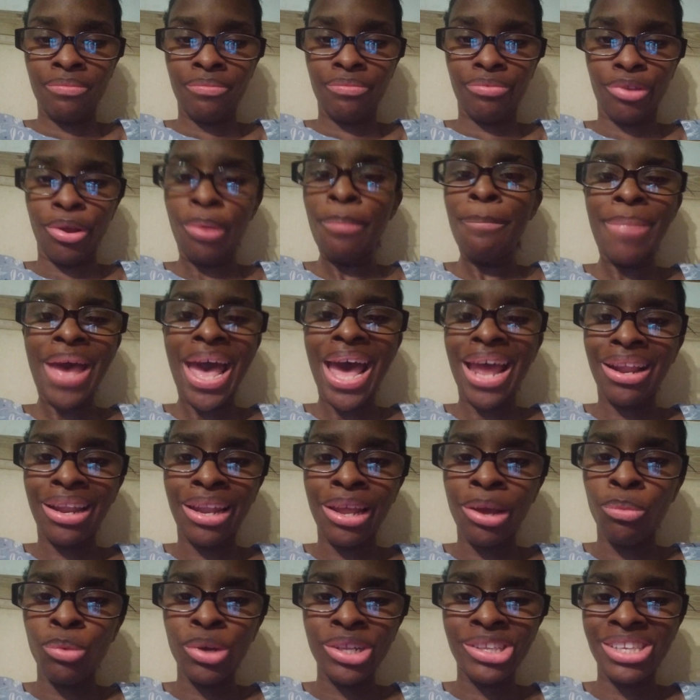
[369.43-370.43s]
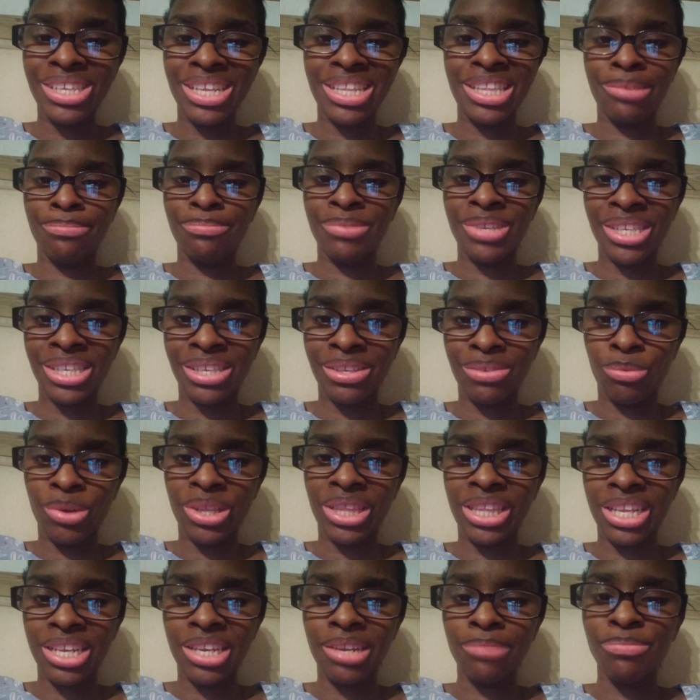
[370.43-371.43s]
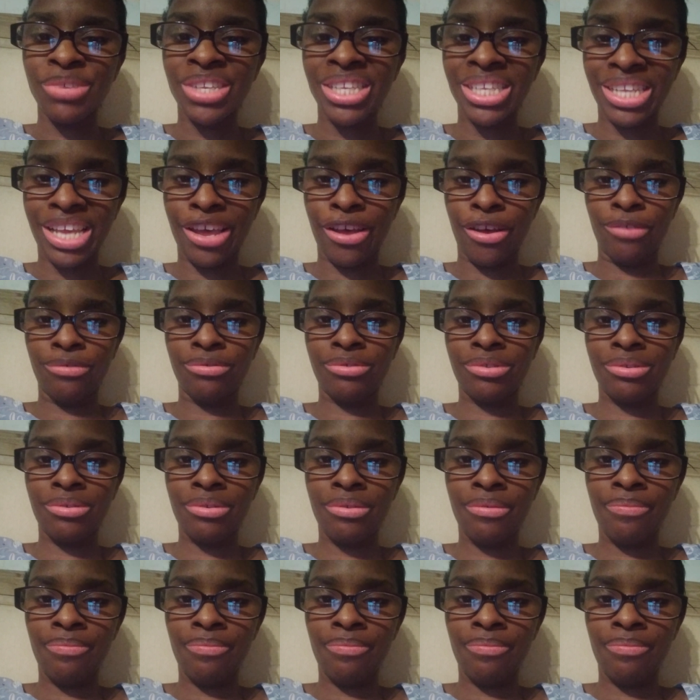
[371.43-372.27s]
They're battling what's in them within themselves.